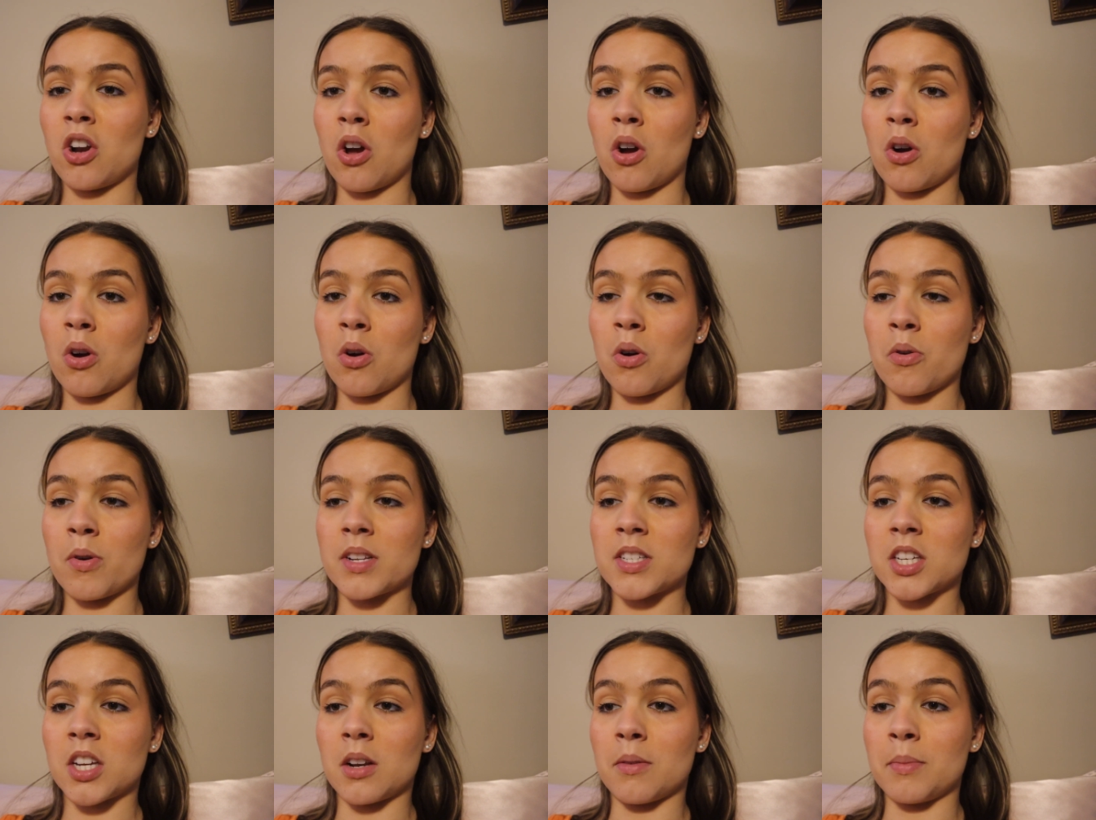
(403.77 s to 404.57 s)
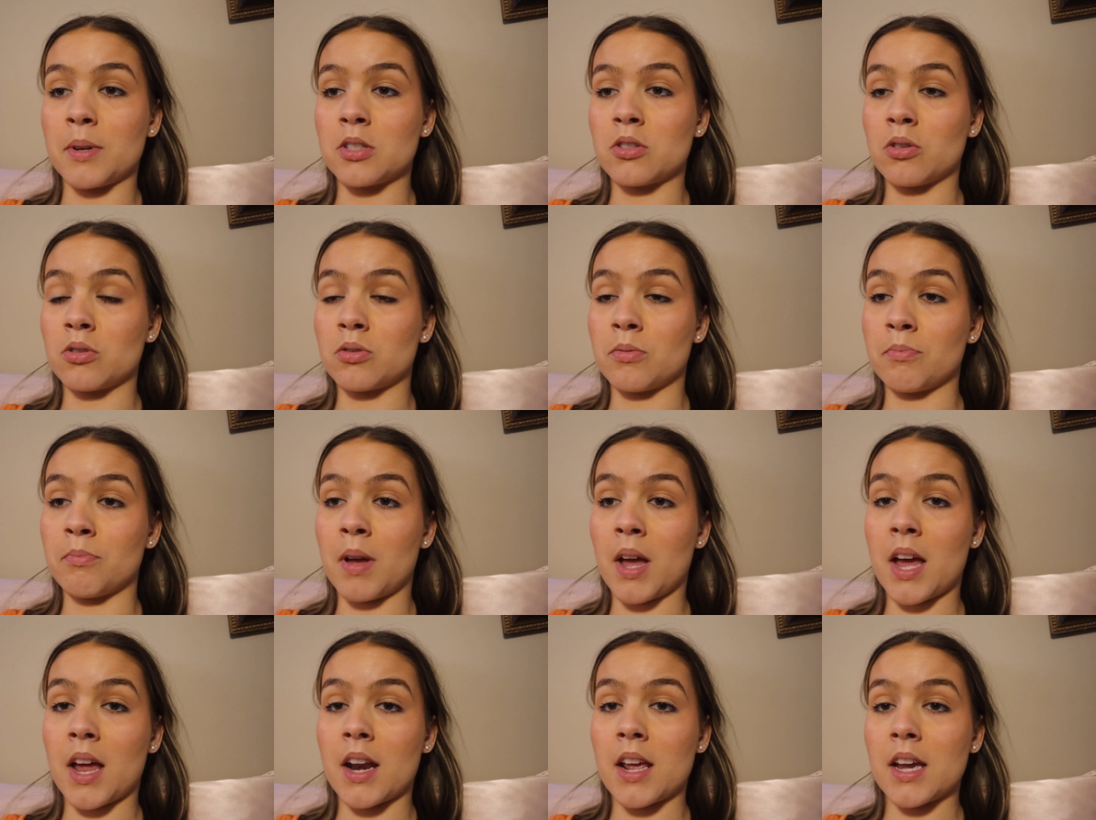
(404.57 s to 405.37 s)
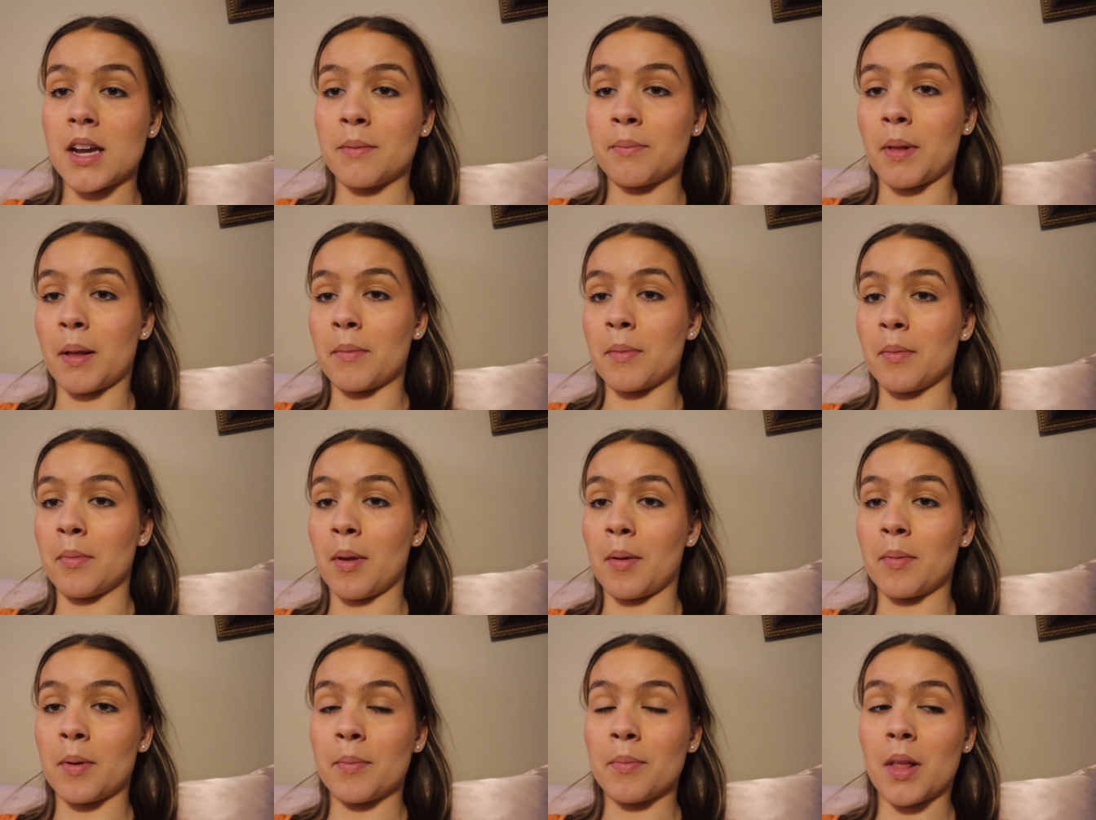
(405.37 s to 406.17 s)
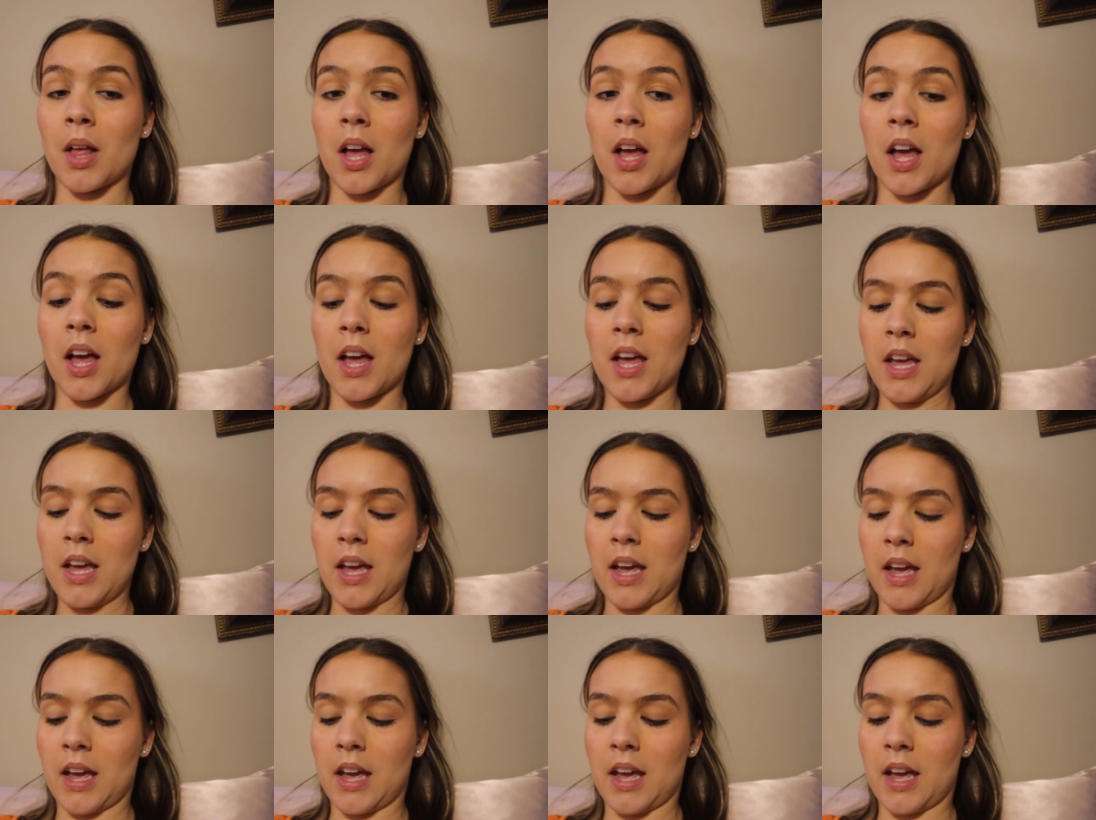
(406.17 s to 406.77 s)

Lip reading: no, it's going to be so dramatic, blah blah blah blah blah,